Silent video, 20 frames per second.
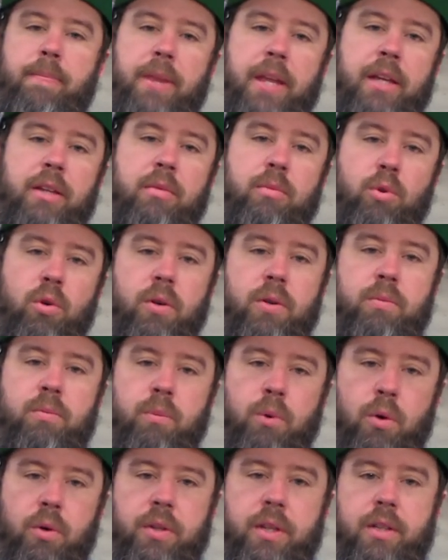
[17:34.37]
And the
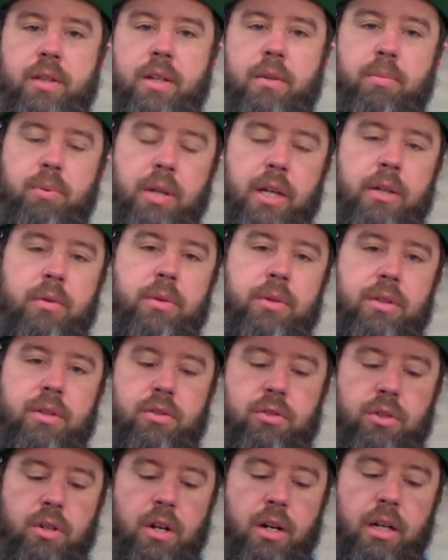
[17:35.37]
more that they played with the
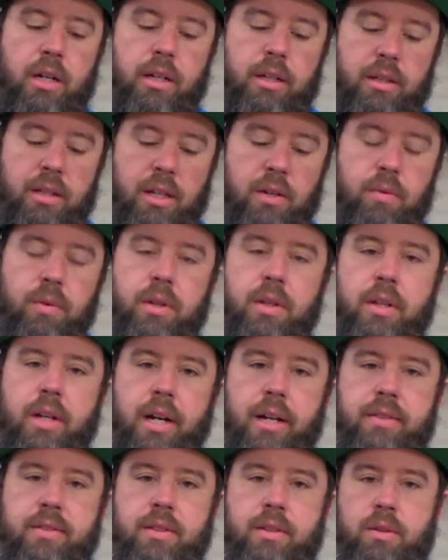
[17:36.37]
truck, they
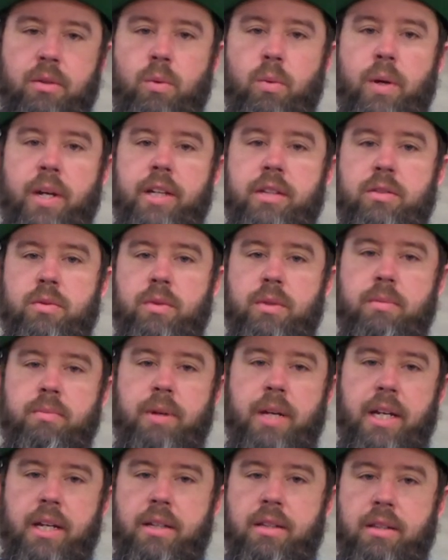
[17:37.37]
realized that the weights would
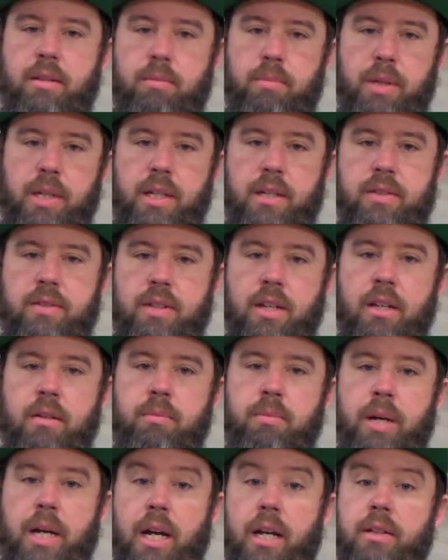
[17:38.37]
make the biggest
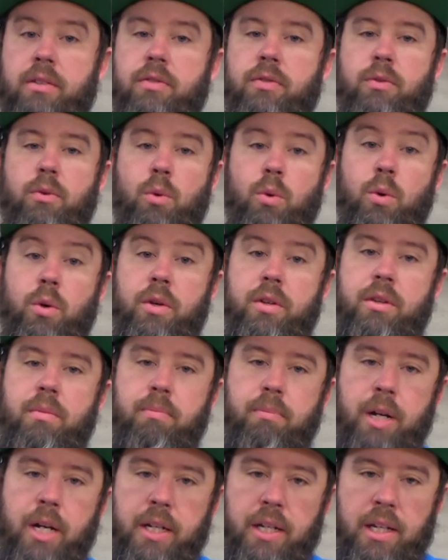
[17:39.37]
impact for the
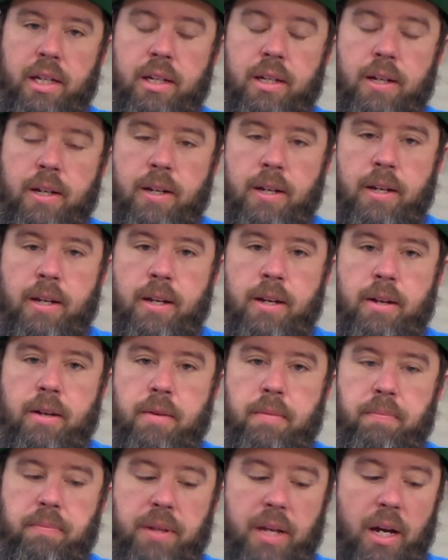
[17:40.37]
money.
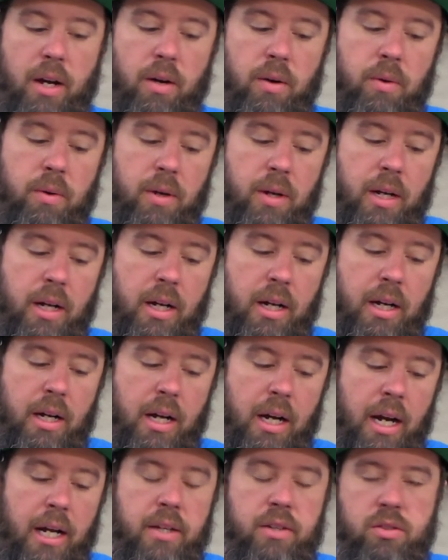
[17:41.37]
Now,
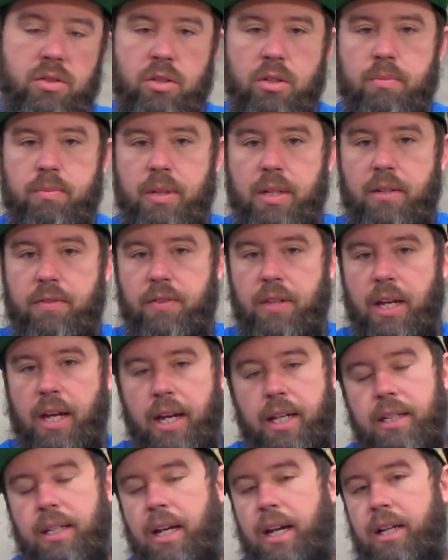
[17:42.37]
I assume that if they
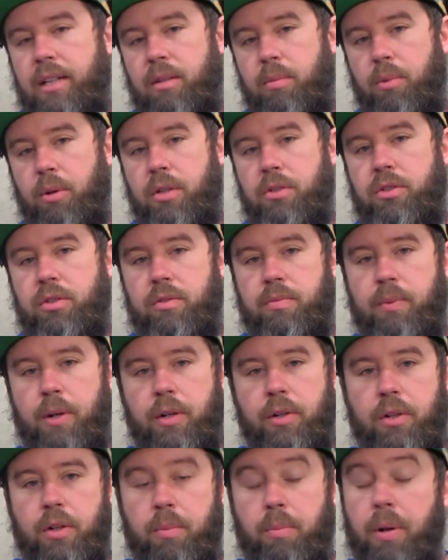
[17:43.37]
had to add the brushless
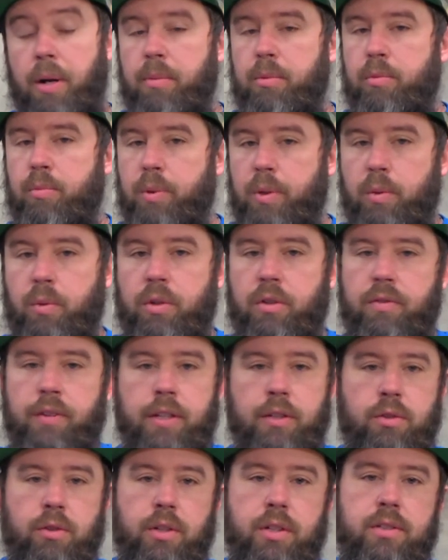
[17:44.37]
motor, it probably would have
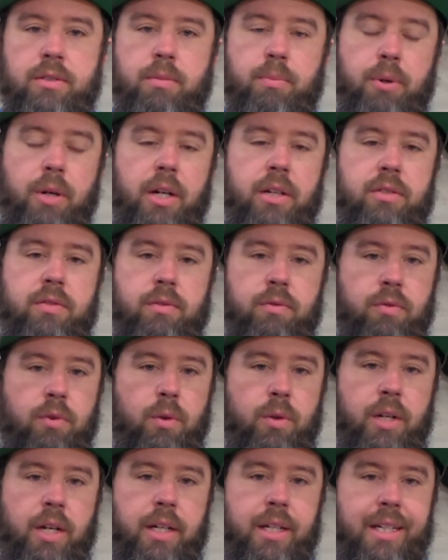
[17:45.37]
increased the price from
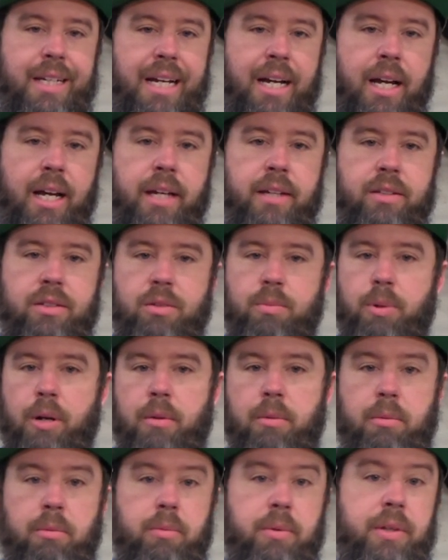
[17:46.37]
$499 to
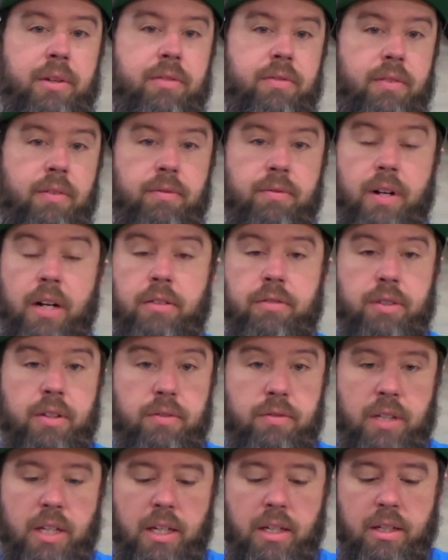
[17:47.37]
probably
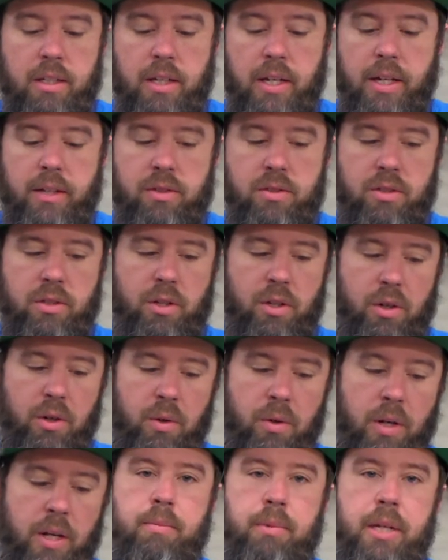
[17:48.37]
$550. And
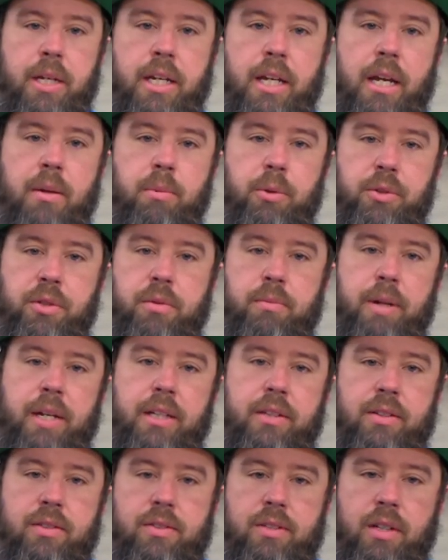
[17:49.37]
so being able to
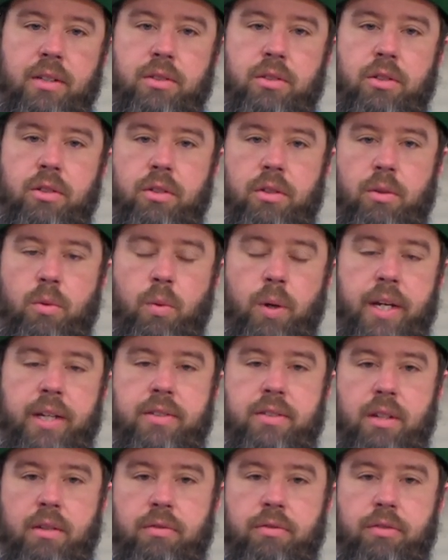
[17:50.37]
make the centered
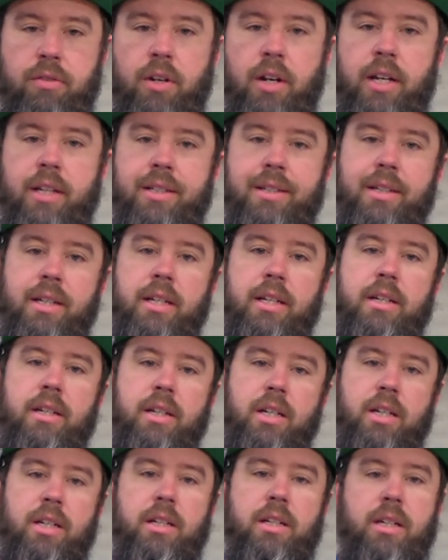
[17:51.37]
weights up front,
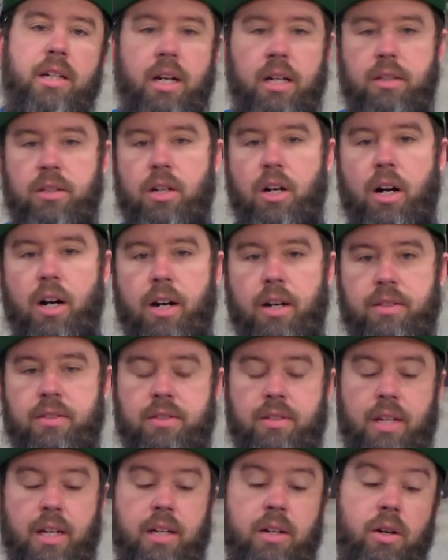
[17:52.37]
cut
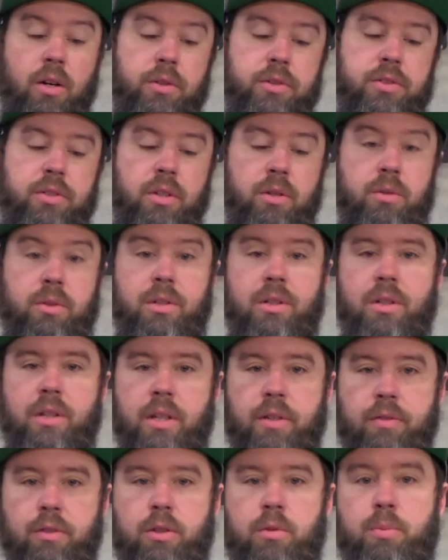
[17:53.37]
costs, and also
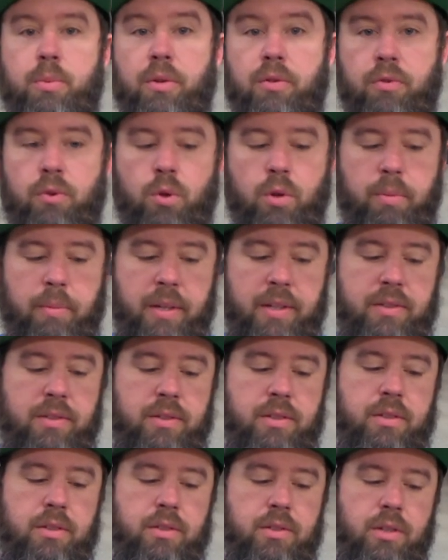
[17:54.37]
delivered
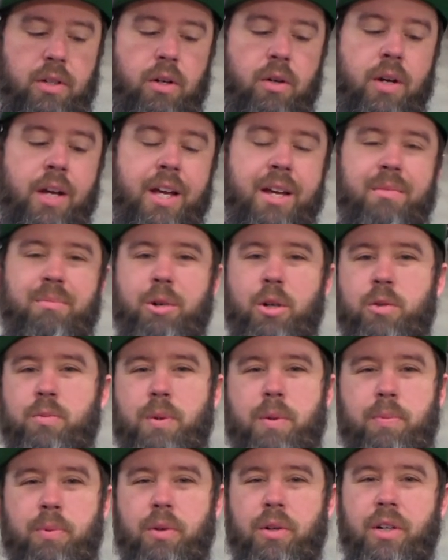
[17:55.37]
performance. So
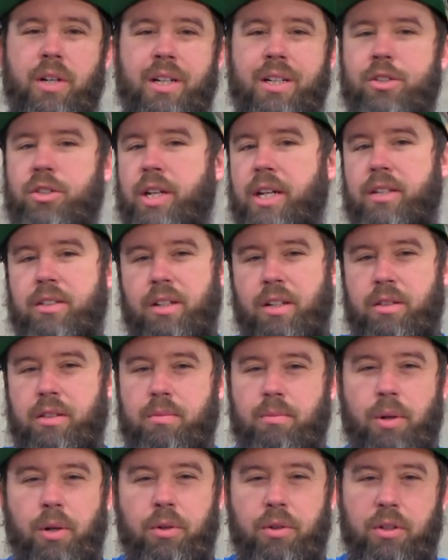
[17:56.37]
most people are going to change out
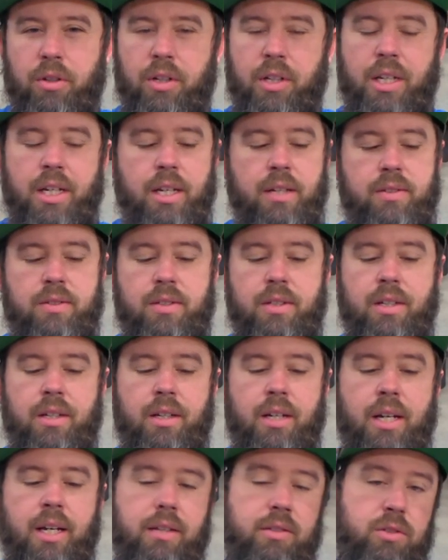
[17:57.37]
the motor,
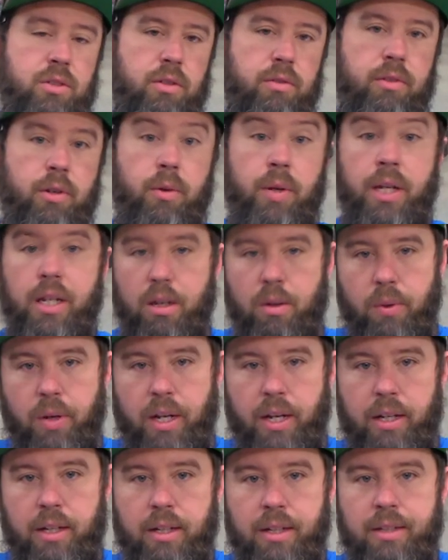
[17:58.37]
ESC, and servo
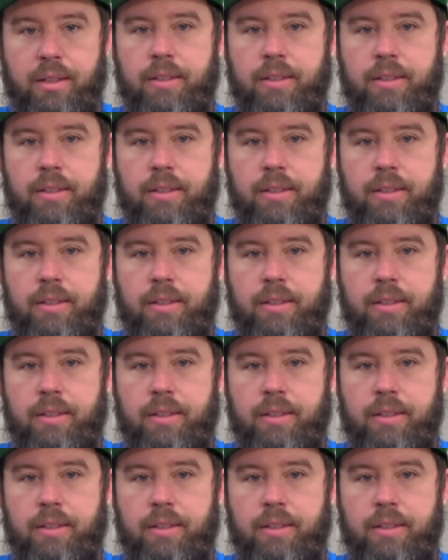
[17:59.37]
anyway.